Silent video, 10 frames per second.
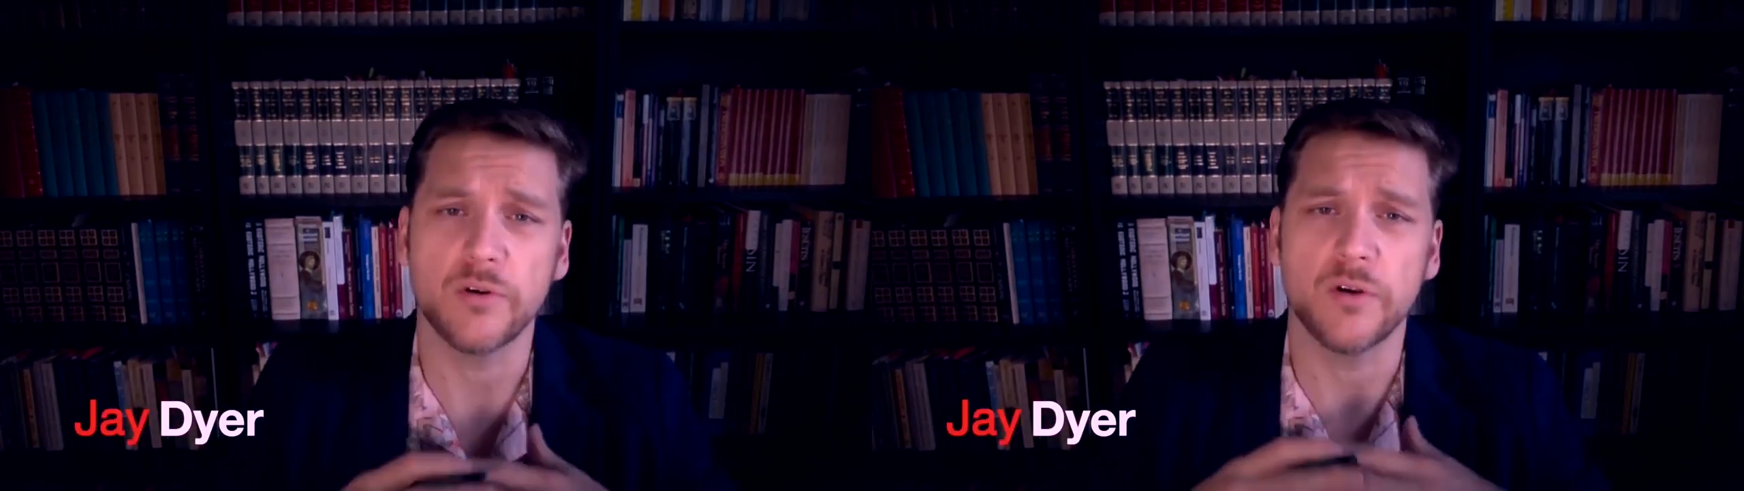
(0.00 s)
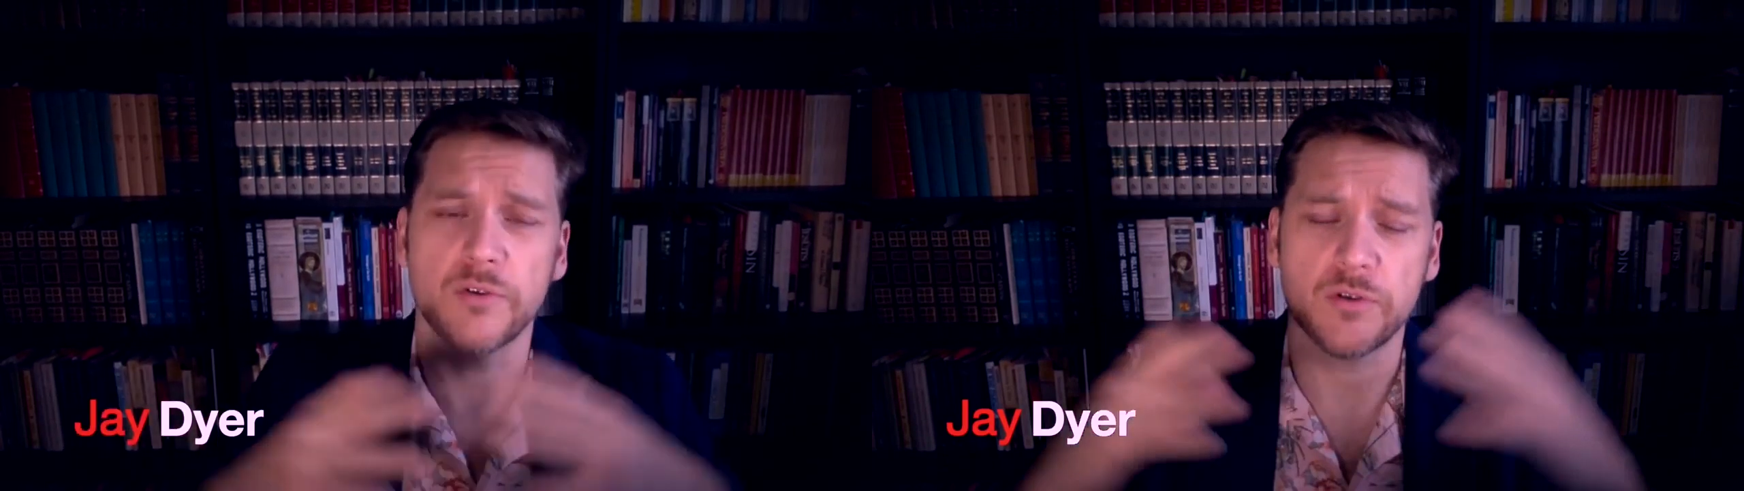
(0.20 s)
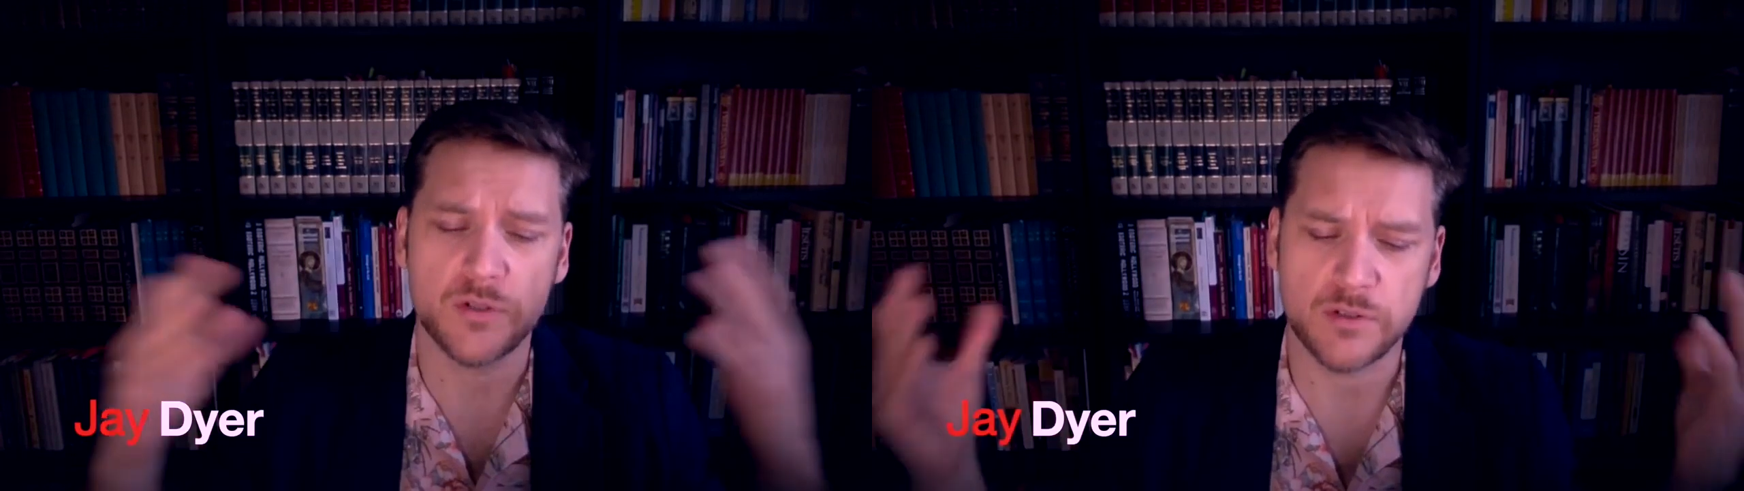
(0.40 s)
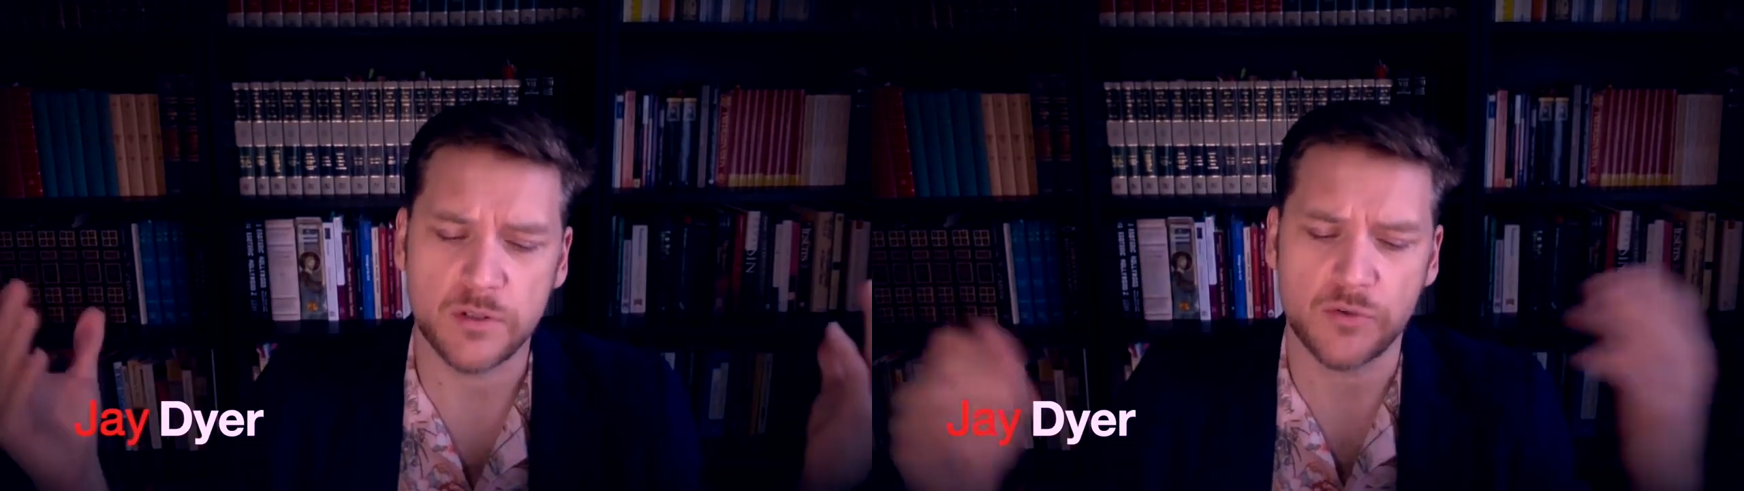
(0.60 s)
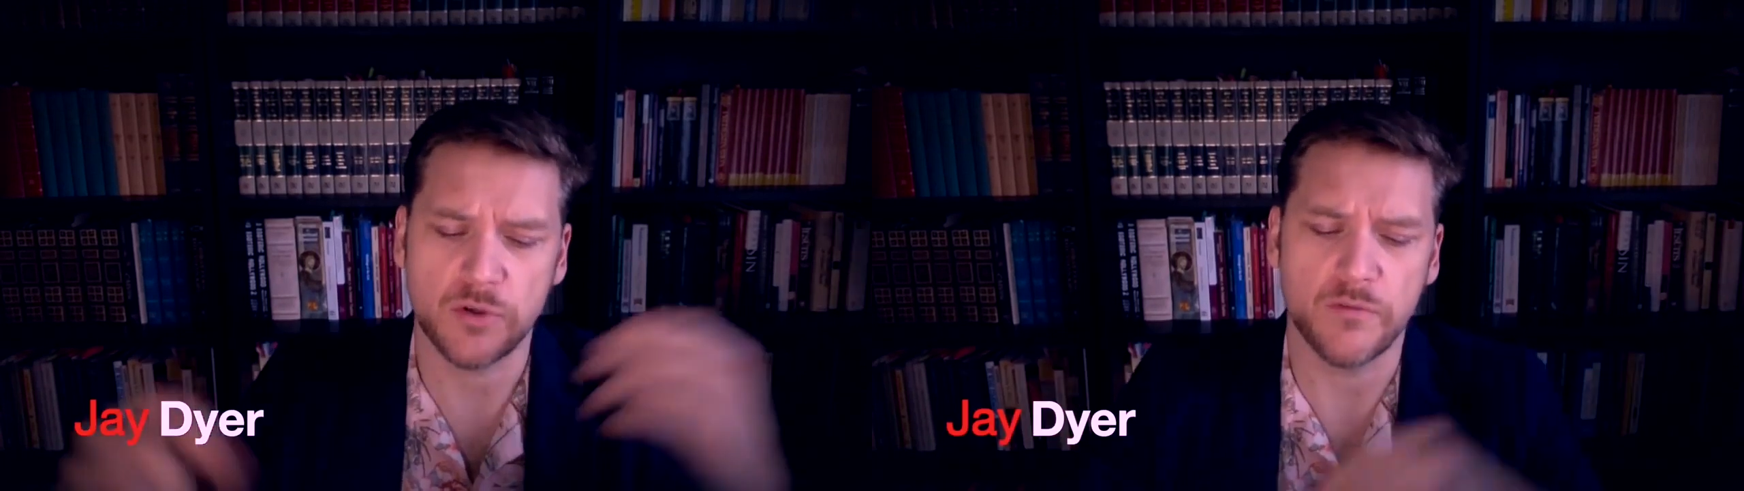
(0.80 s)
or if you're just
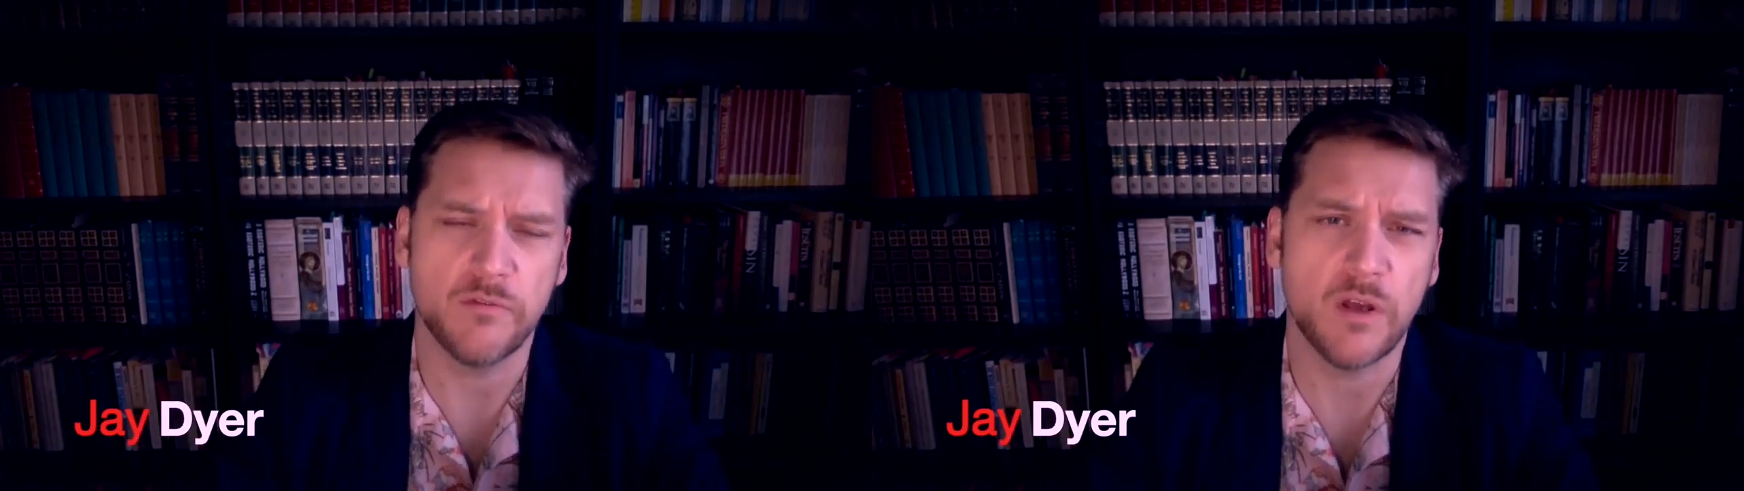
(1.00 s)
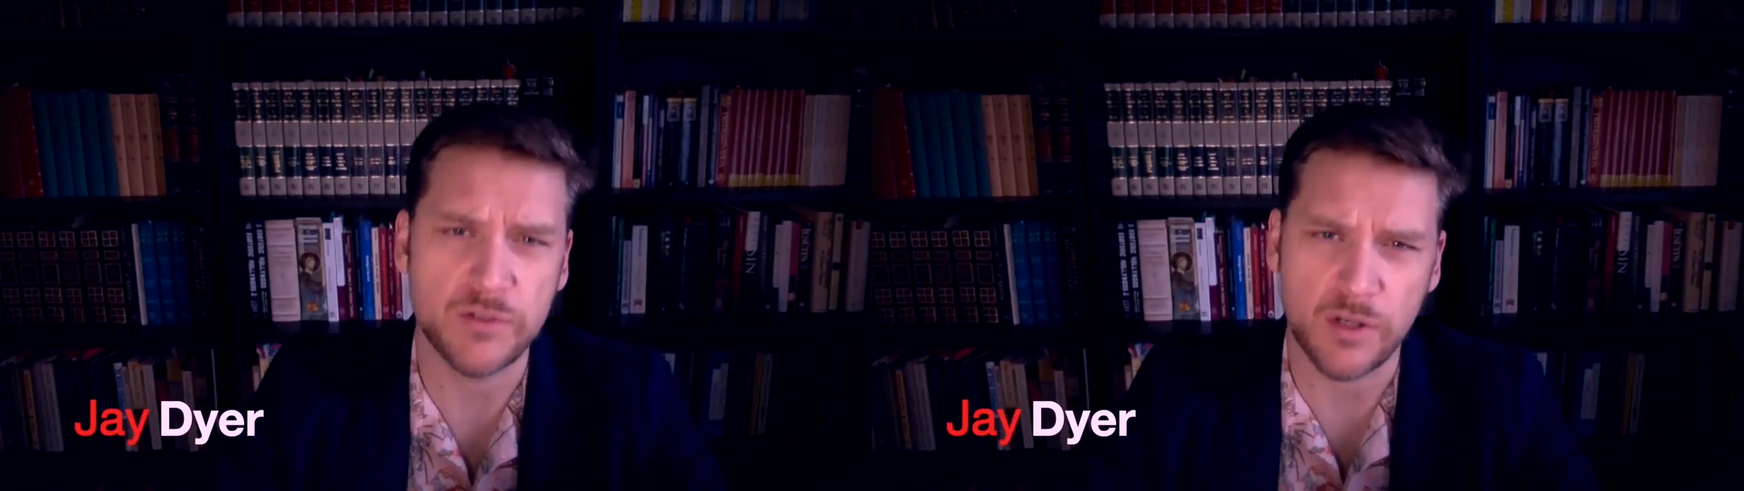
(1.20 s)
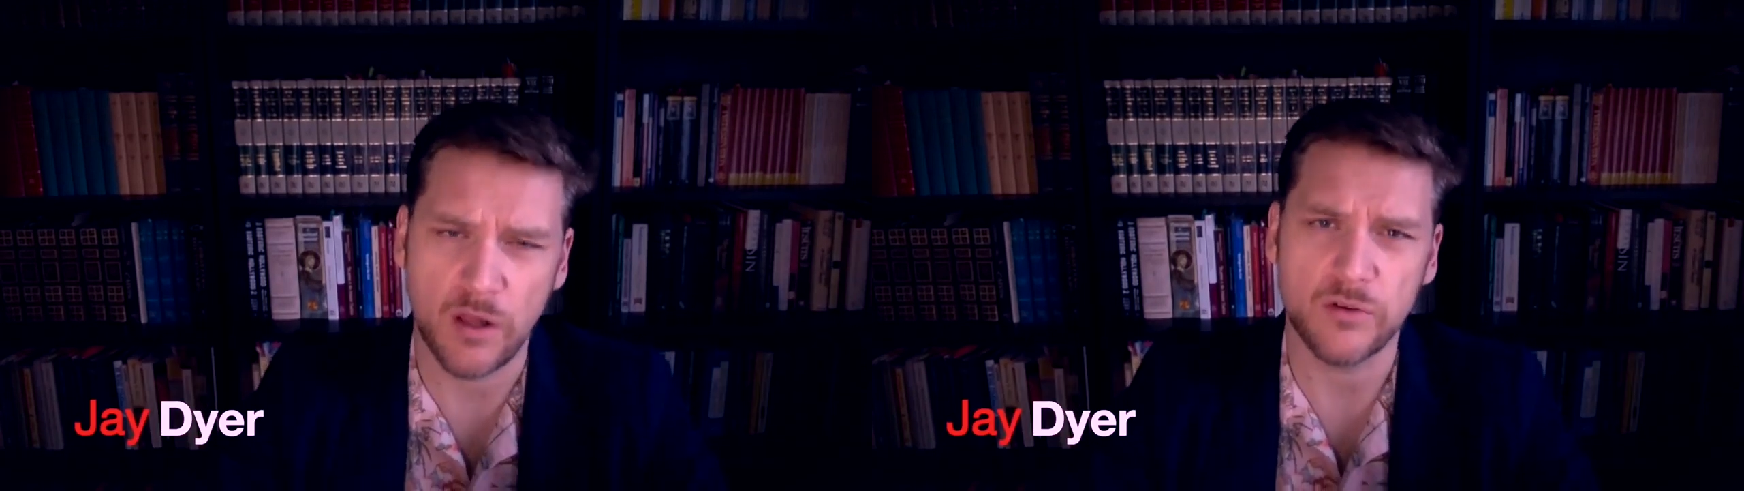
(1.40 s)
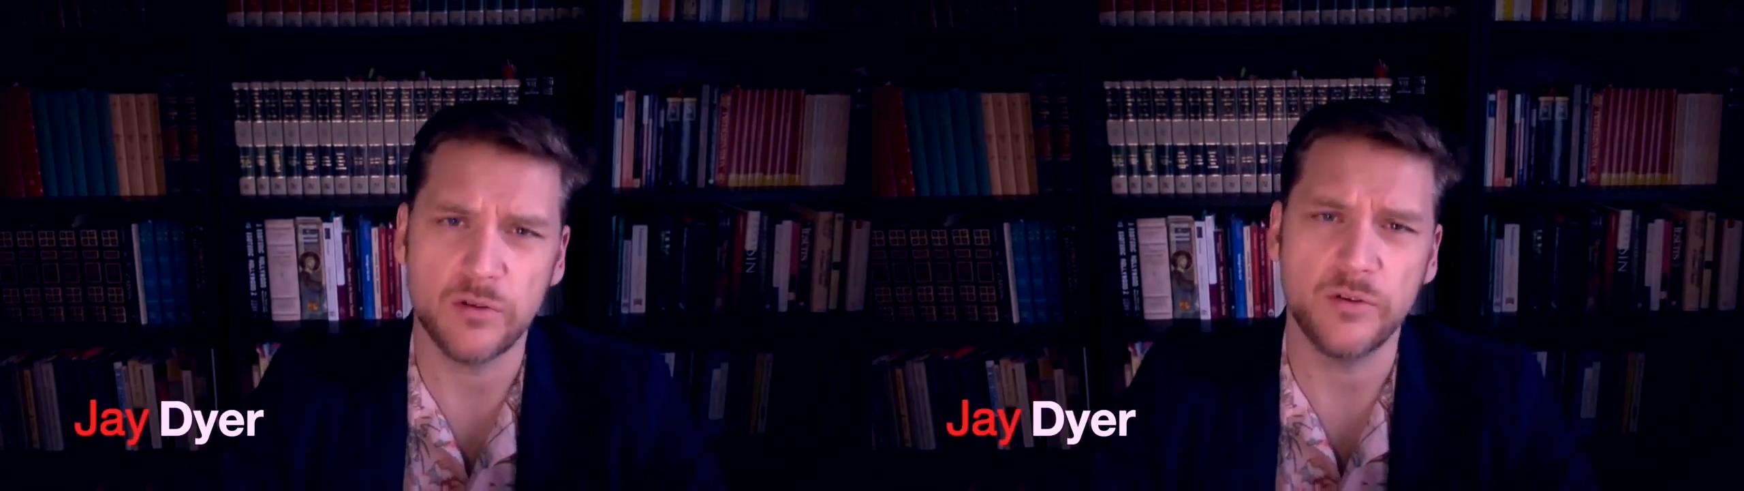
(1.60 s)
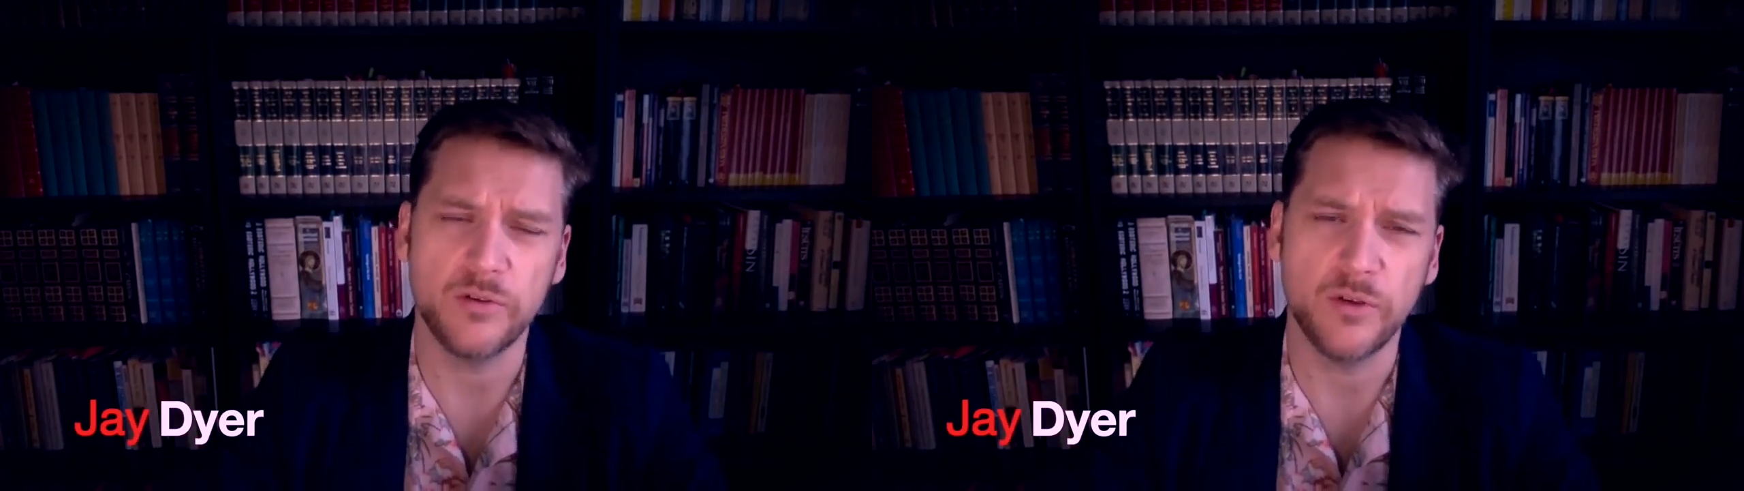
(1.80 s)
some sort of
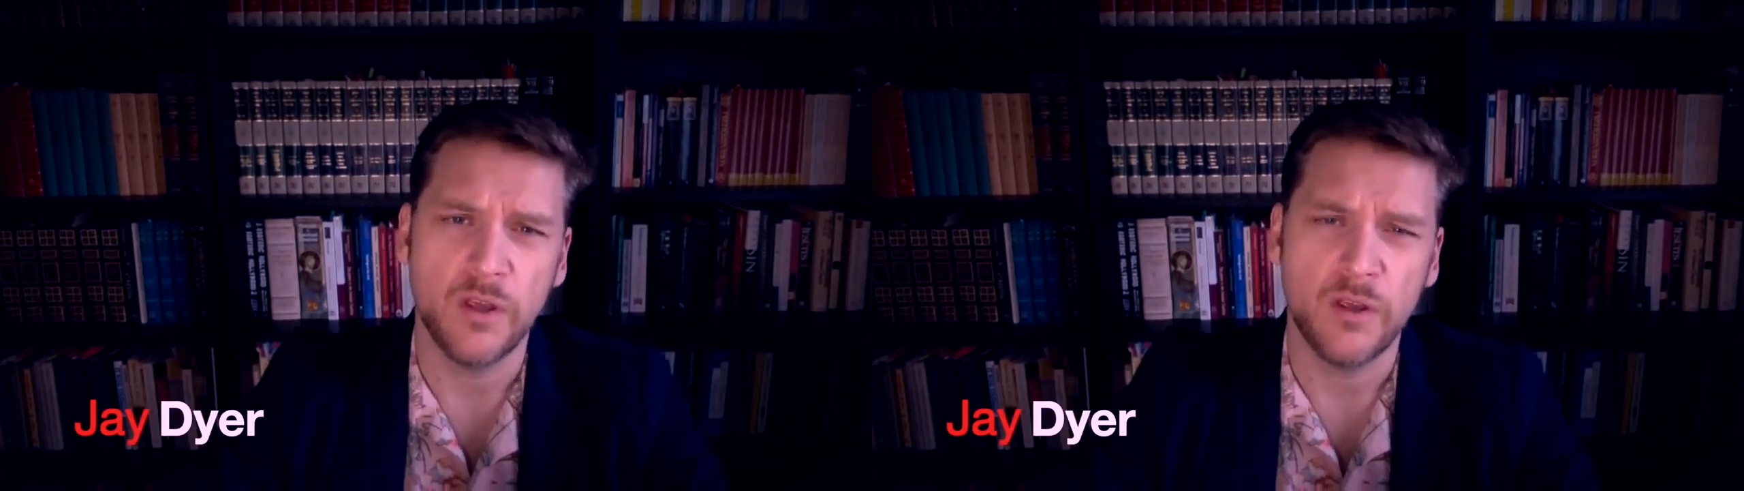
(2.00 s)
evangelical who,